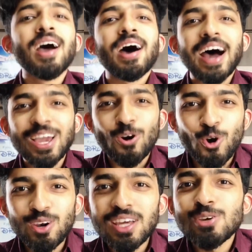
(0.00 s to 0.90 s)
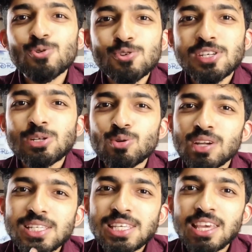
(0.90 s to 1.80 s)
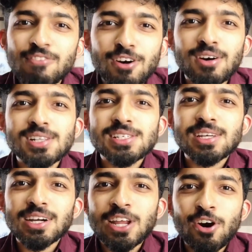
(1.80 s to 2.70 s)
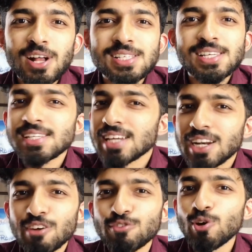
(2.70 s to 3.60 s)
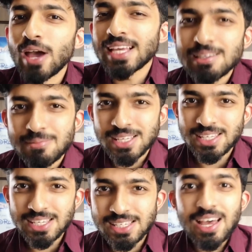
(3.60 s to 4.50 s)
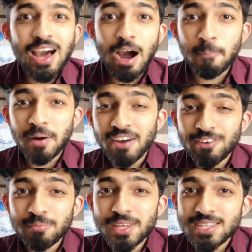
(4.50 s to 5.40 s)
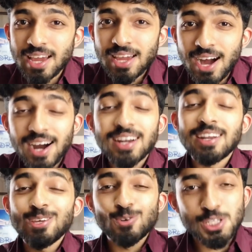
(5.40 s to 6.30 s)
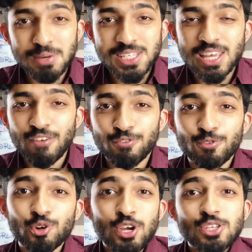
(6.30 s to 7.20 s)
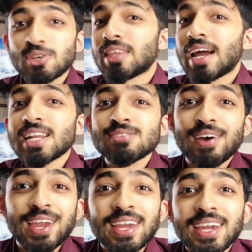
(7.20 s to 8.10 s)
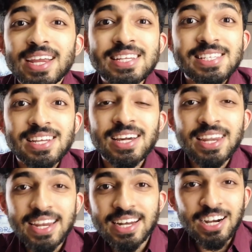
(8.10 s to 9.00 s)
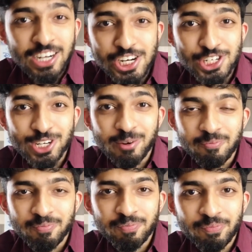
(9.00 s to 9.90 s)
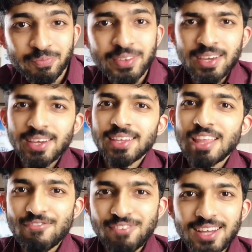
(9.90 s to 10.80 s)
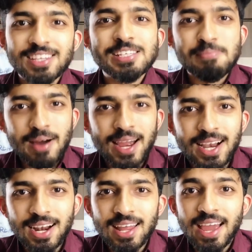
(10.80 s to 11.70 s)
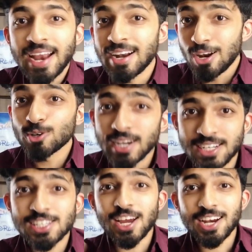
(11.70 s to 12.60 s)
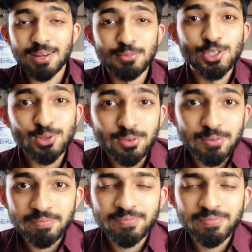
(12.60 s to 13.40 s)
I only use it to receive calls, cut calls, and send a few SMSs. Apart from this, I hardly use my cell phone, so that is why it is in a great condition." The father smiled and looked at child number two.